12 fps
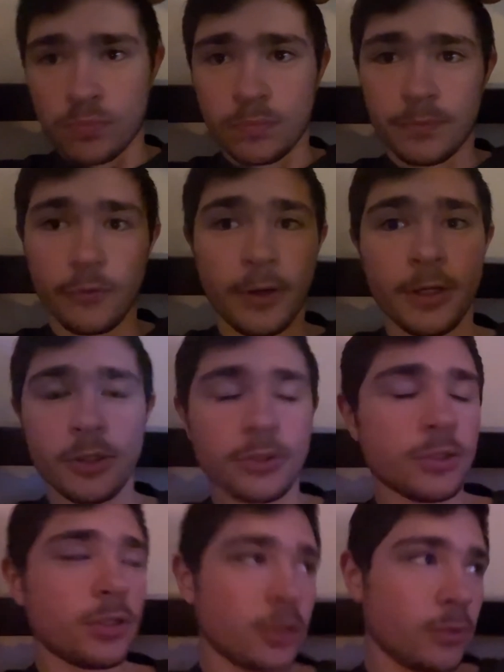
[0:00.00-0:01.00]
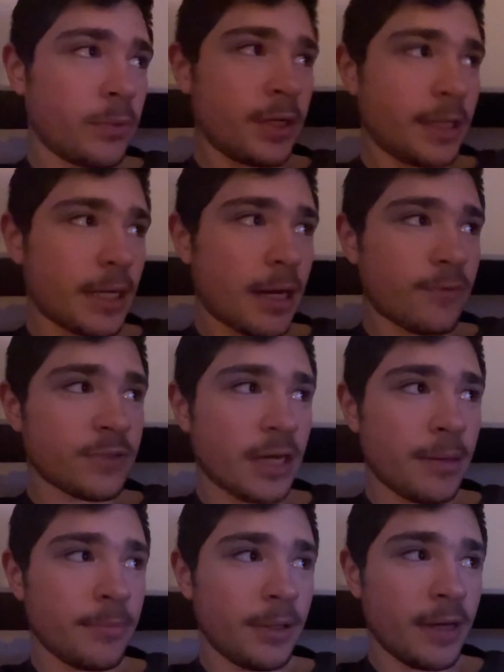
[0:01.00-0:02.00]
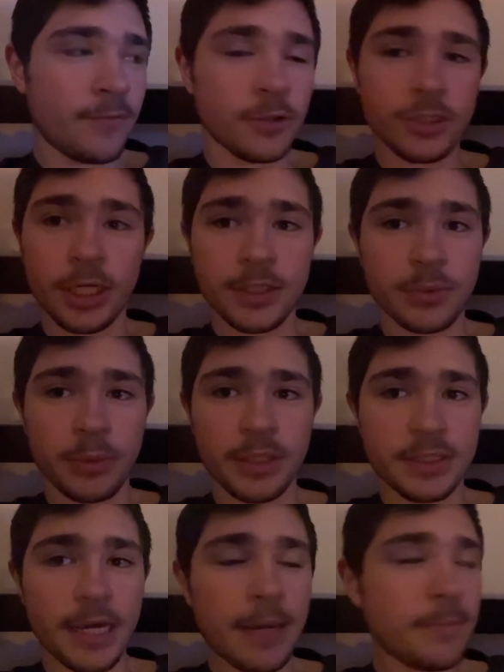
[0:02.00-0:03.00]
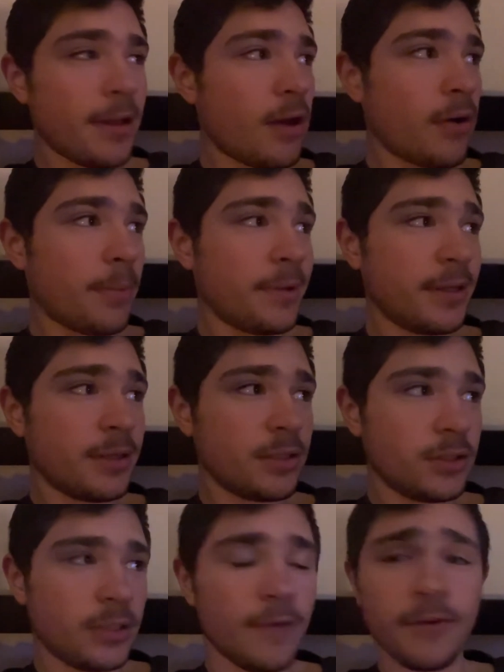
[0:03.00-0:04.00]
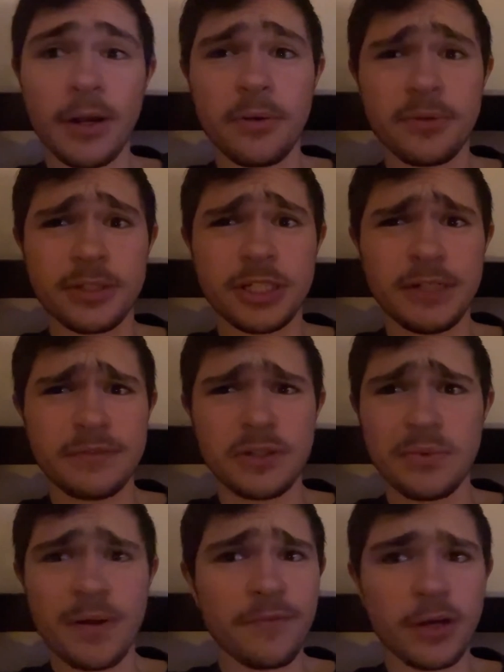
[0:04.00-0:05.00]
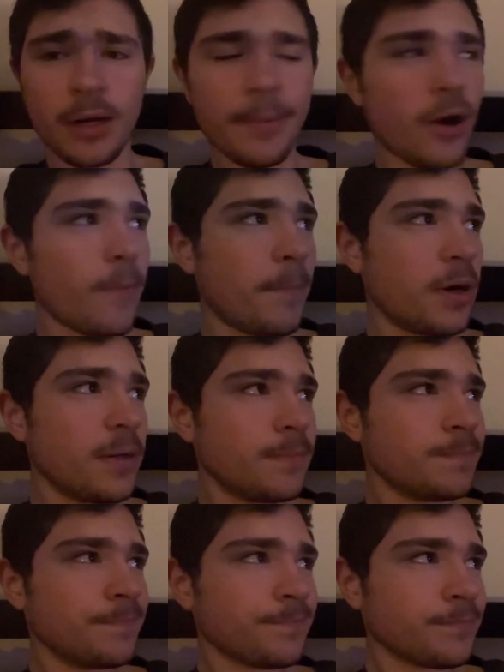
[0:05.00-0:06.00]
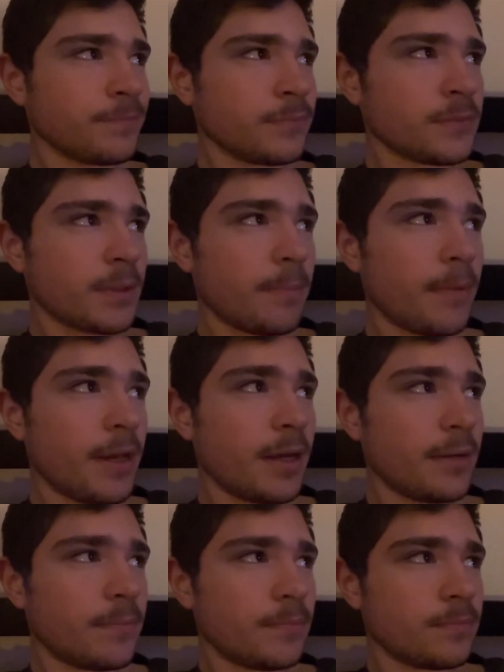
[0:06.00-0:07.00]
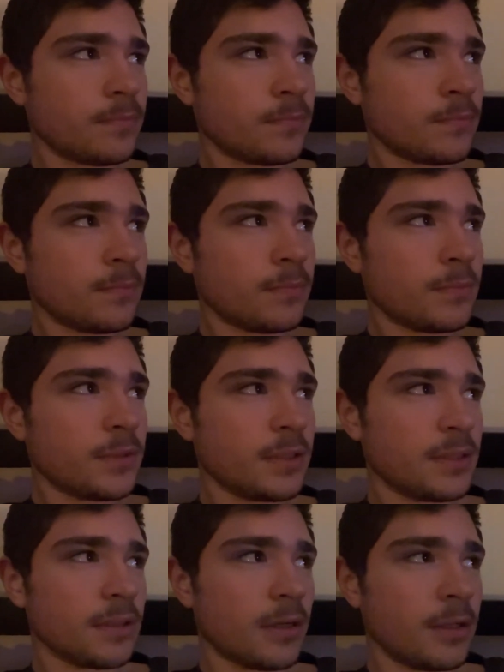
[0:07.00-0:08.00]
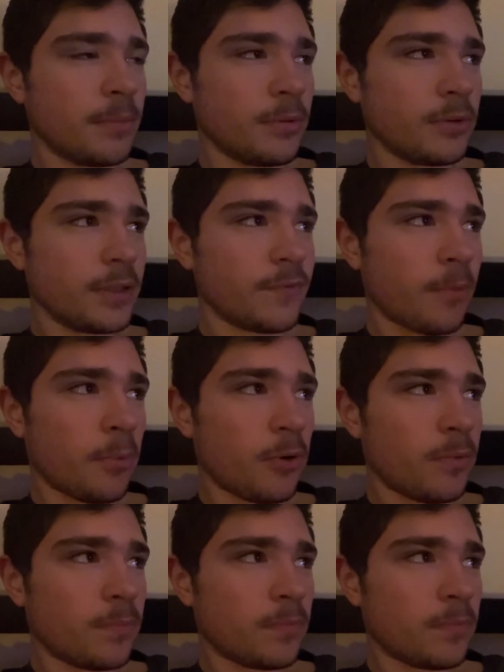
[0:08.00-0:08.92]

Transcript: Raiders are winning at halftime. They have a good chance to win this game now. I mean, never count out the Chiefs, so never count them out. But, man, this is unbelievable.